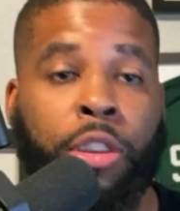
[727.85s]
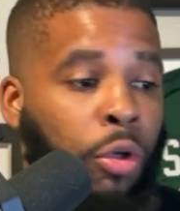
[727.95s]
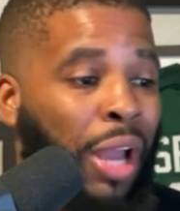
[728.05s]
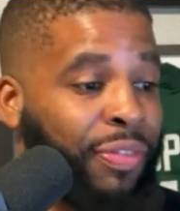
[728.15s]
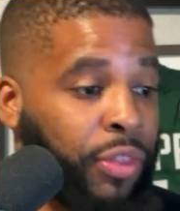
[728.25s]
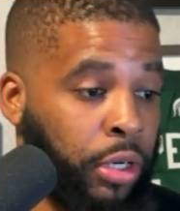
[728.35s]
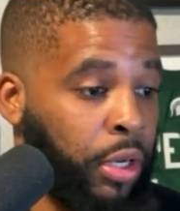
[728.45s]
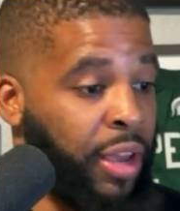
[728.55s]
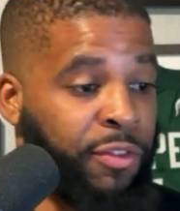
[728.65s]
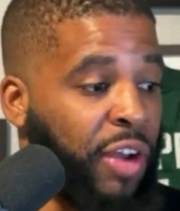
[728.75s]
So if
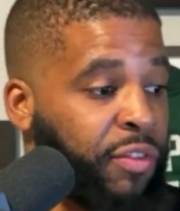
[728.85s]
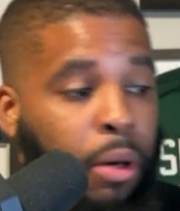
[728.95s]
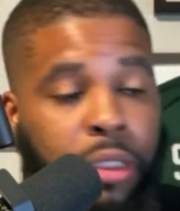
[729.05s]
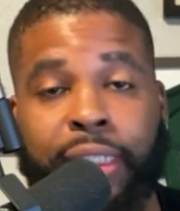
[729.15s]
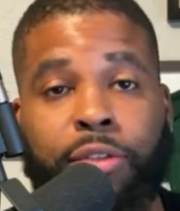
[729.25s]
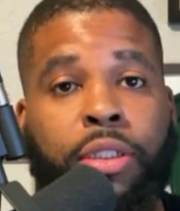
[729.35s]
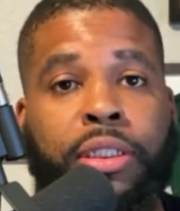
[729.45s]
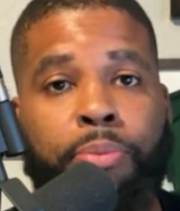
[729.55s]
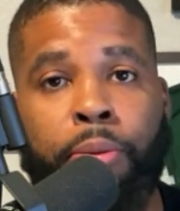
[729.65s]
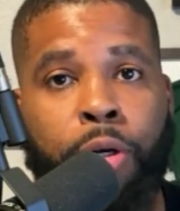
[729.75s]
you have a mark that's on a
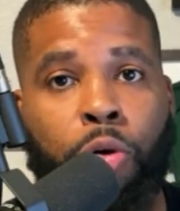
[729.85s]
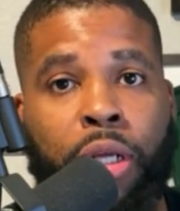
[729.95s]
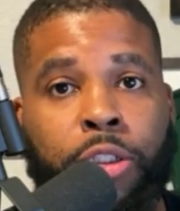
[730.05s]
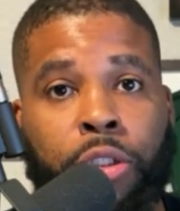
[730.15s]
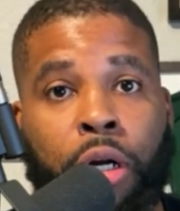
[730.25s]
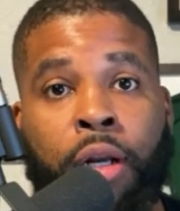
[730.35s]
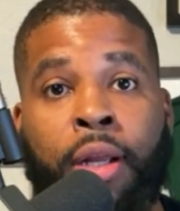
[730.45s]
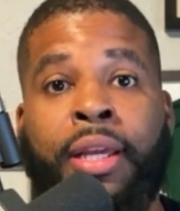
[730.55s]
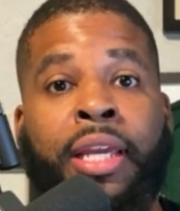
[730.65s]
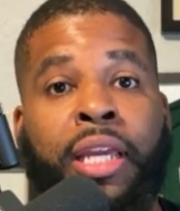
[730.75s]
supplemental registrar,
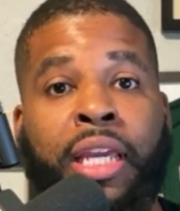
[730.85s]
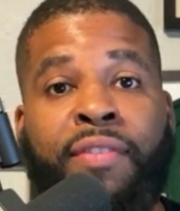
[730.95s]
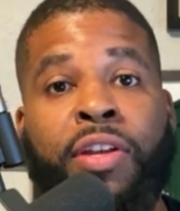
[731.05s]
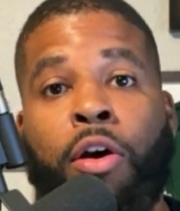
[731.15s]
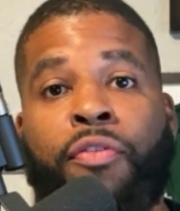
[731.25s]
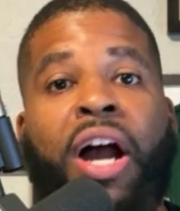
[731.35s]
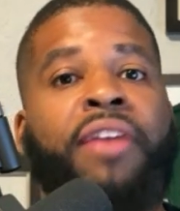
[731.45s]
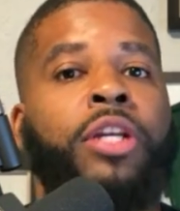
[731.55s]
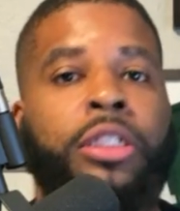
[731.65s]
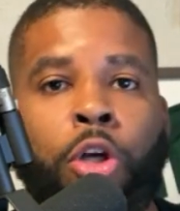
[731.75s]
even though
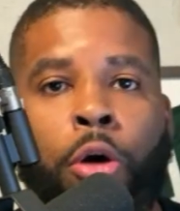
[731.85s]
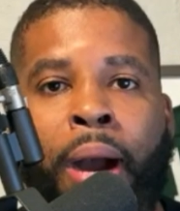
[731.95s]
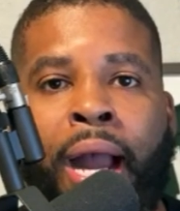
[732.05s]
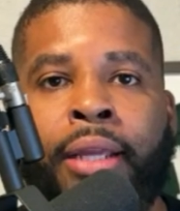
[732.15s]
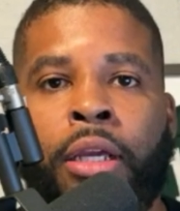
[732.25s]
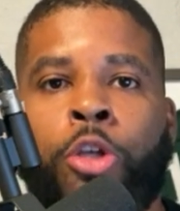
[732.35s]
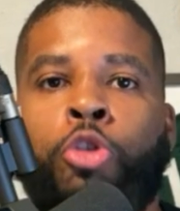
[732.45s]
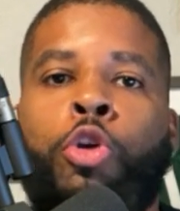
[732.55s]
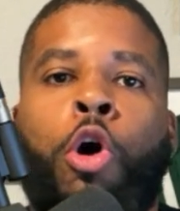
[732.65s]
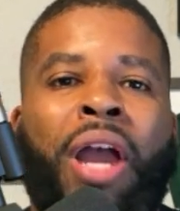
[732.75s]
5 years go by,
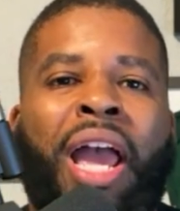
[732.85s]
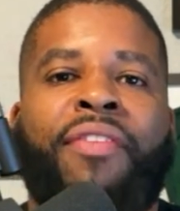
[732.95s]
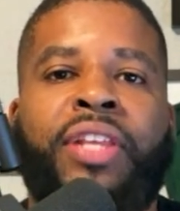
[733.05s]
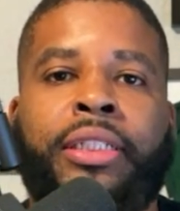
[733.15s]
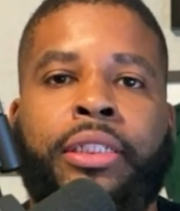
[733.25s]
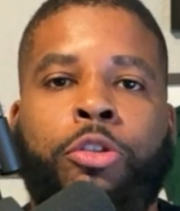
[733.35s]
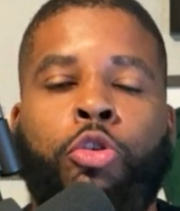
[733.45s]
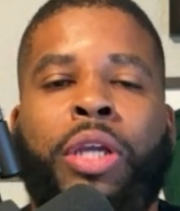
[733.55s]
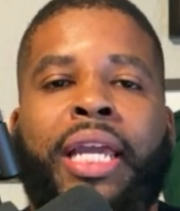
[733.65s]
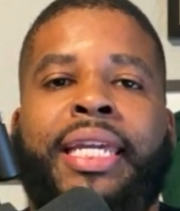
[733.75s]
you don't have this, you
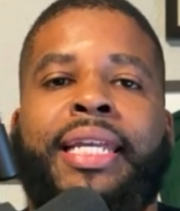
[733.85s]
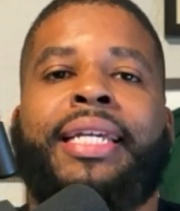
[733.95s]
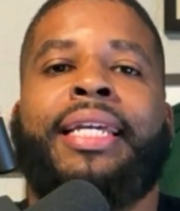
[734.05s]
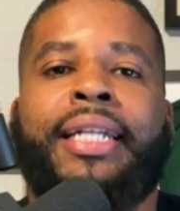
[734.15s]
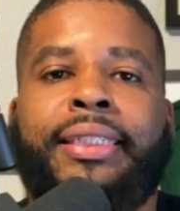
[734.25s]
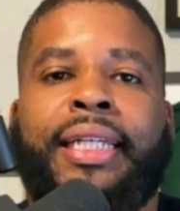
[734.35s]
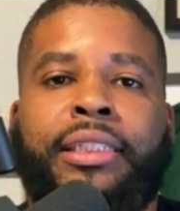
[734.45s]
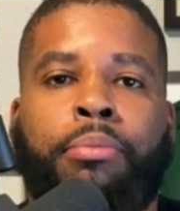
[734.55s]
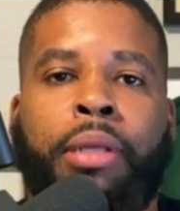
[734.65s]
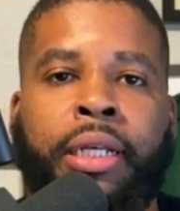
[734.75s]
can't get
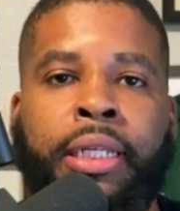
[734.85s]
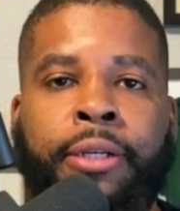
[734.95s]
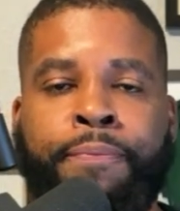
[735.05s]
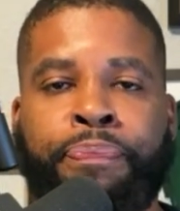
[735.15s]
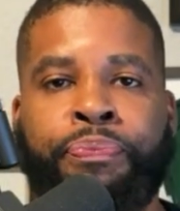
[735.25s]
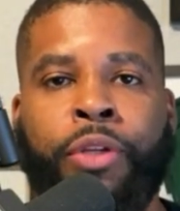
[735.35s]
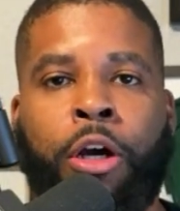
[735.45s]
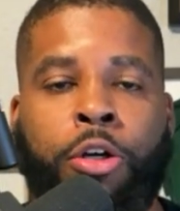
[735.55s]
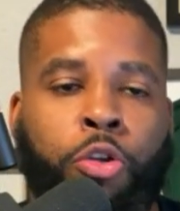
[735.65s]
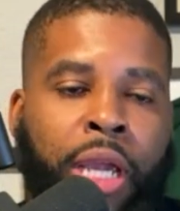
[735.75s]
incontestability,
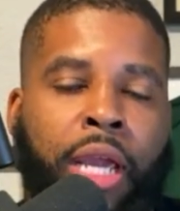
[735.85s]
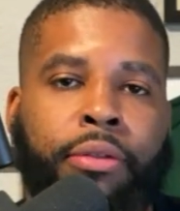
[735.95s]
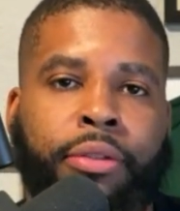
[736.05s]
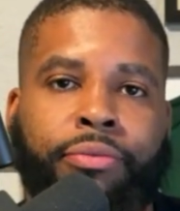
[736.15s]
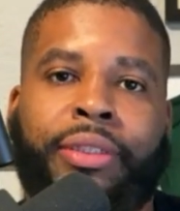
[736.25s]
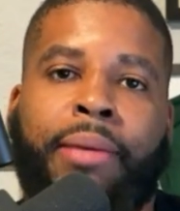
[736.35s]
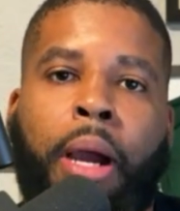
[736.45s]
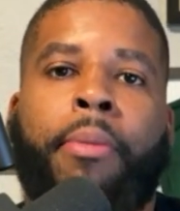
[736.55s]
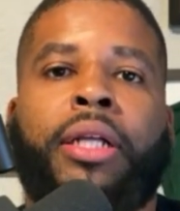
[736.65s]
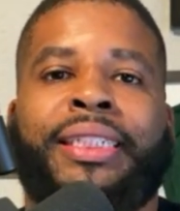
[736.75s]
or you can't say my
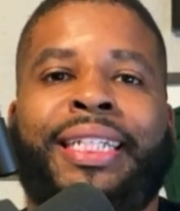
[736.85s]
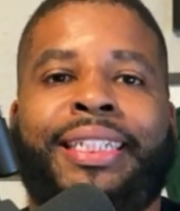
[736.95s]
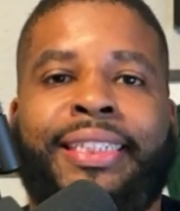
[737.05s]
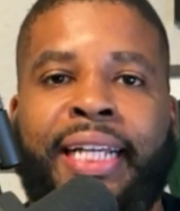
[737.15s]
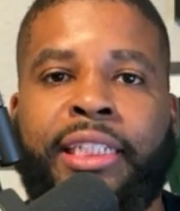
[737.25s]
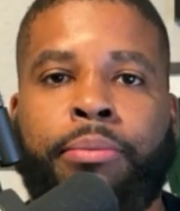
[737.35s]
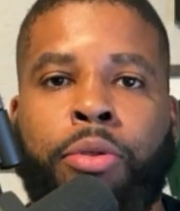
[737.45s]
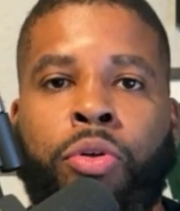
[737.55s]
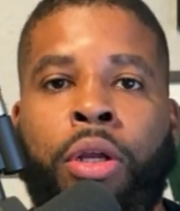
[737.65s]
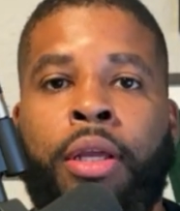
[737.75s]
mark is
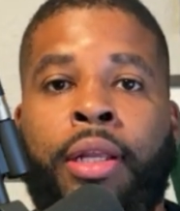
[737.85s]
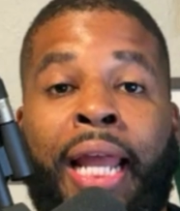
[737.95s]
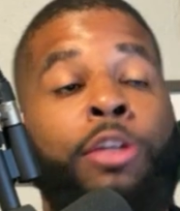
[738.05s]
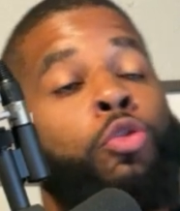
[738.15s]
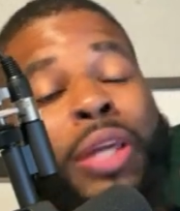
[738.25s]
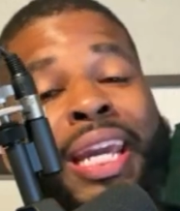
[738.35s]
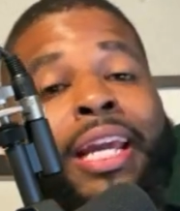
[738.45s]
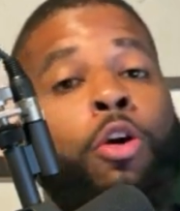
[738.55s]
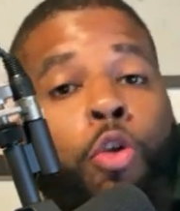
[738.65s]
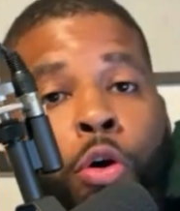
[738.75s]
incontestable like you
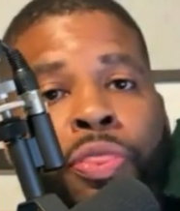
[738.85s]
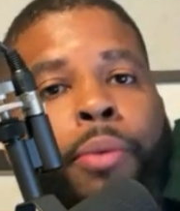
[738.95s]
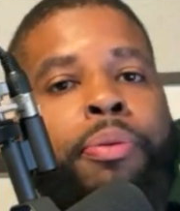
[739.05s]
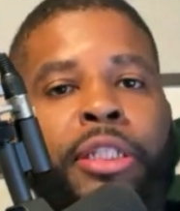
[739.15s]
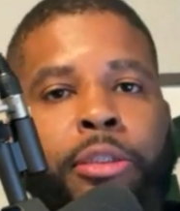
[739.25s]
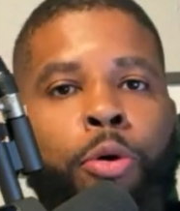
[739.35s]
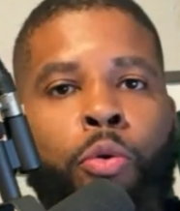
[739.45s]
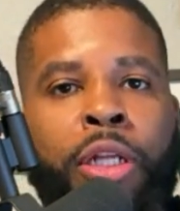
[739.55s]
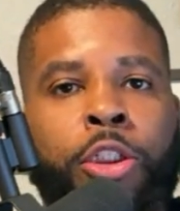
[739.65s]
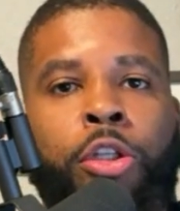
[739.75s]
can on the principal
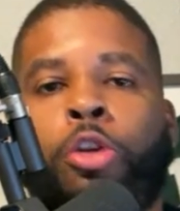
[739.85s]
registrar.